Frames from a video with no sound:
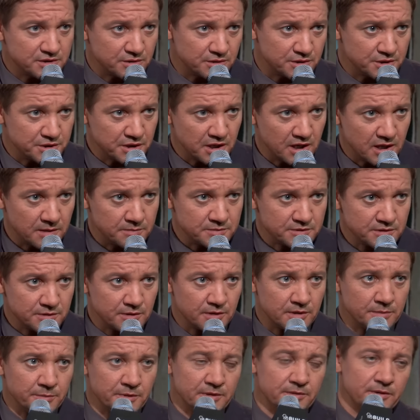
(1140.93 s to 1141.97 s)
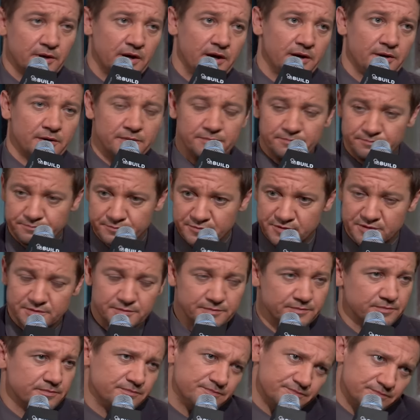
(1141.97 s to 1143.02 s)
their jobs. You know what I mean? You hire,
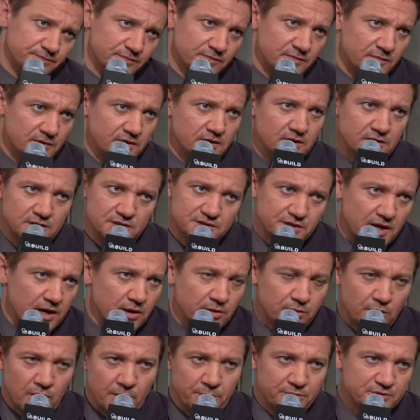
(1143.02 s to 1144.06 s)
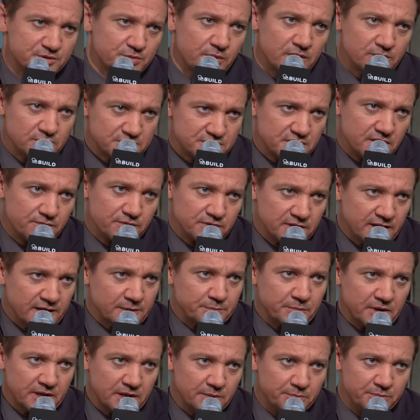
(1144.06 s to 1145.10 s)
you just hire the right. Surround yourself with
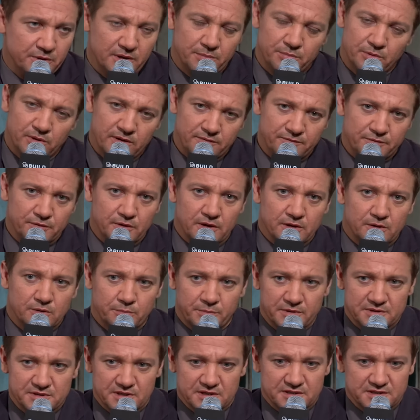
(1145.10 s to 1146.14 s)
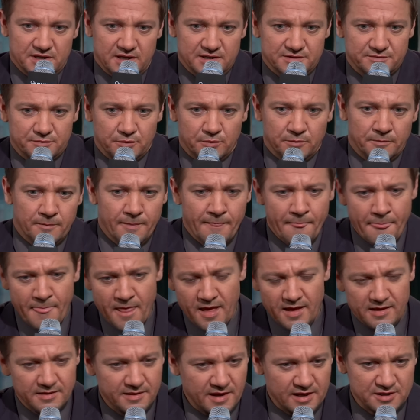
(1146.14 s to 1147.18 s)
like-minded people. I feel like you'll be successful. And
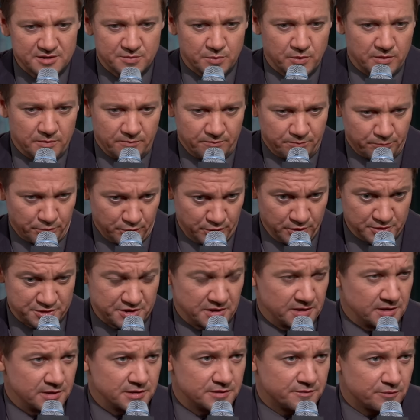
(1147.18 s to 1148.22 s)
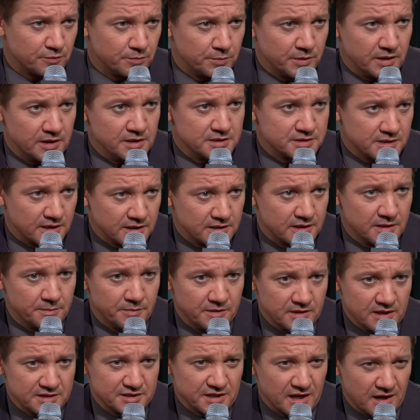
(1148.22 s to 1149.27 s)
that's what producing is for me. It's like let me,
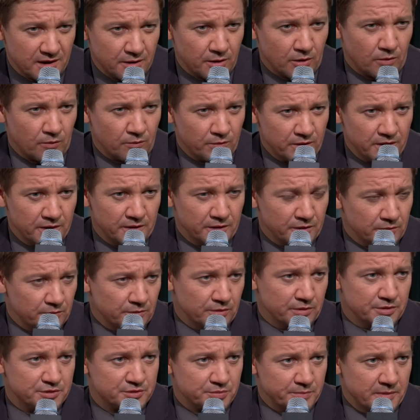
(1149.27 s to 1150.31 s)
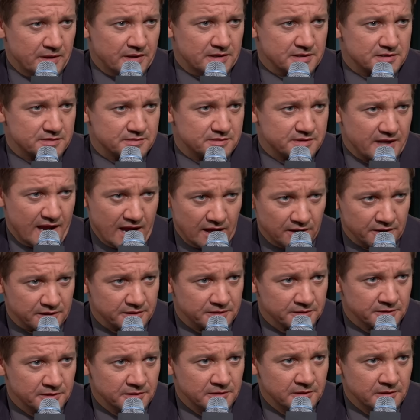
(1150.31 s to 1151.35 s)
let's hire a really, really tremendous talent